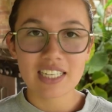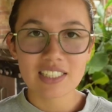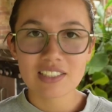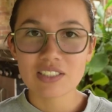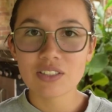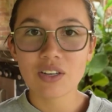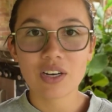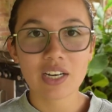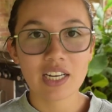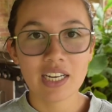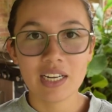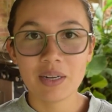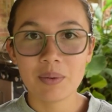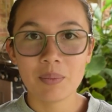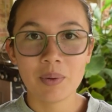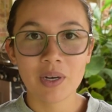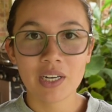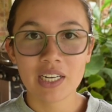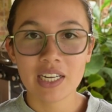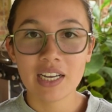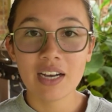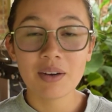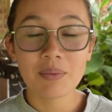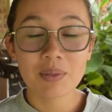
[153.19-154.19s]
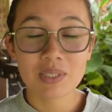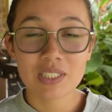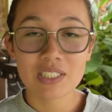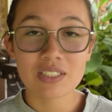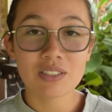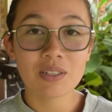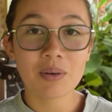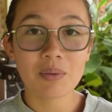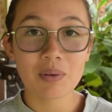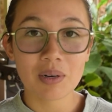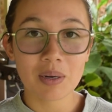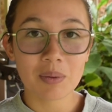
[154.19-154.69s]
it's not a HIIT workout, which is
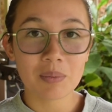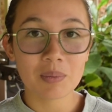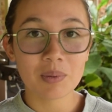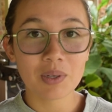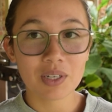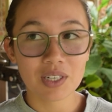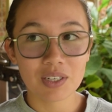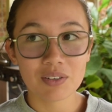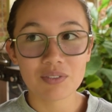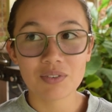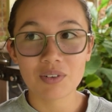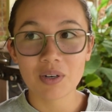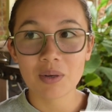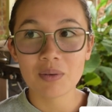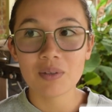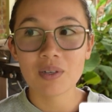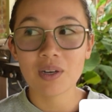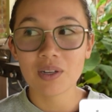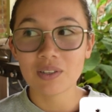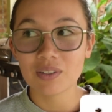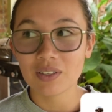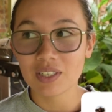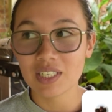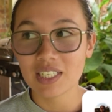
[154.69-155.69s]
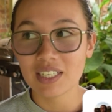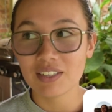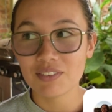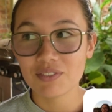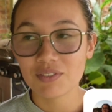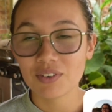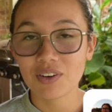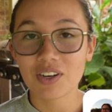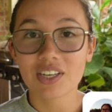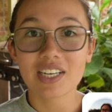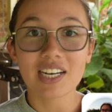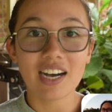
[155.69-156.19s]
not what I'm looking for. I'm not looking
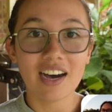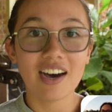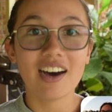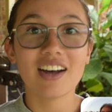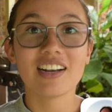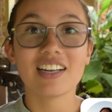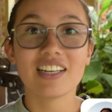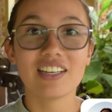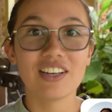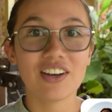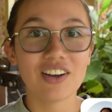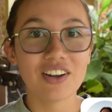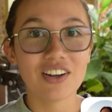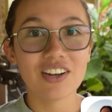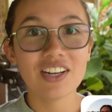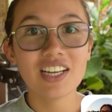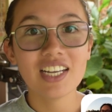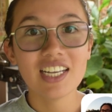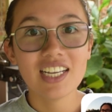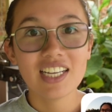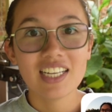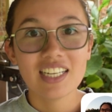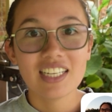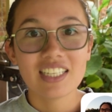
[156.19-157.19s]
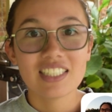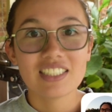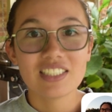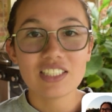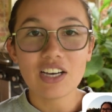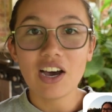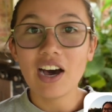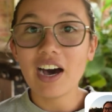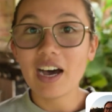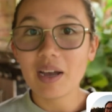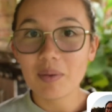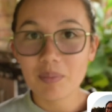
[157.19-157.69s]
for a cardio
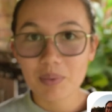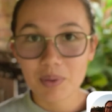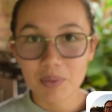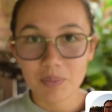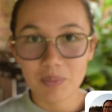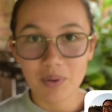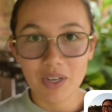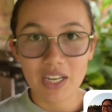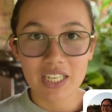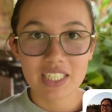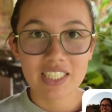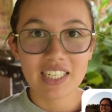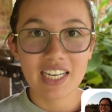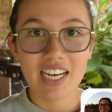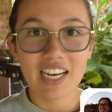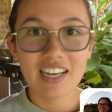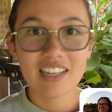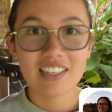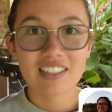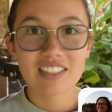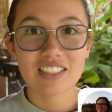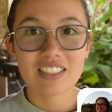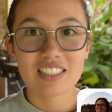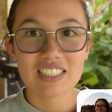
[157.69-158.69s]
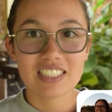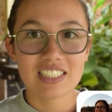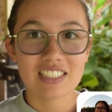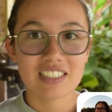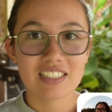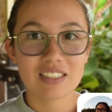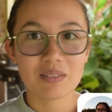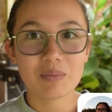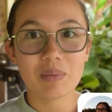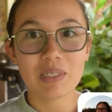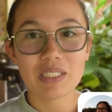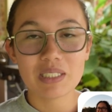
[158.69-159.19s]
type workout because this
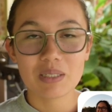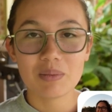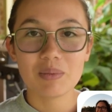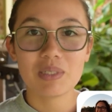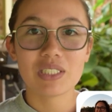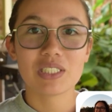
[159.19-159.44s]
is meant to be